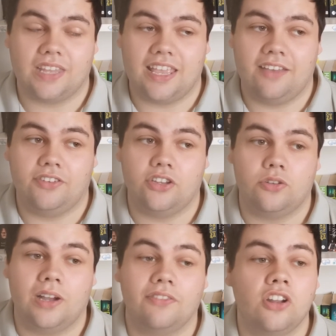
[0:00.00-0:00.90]
If
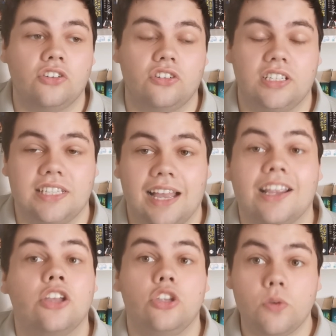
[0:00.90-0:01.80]
you have not done the tag,
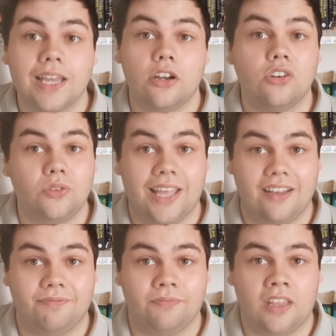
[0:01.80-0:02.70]
you cannot do that.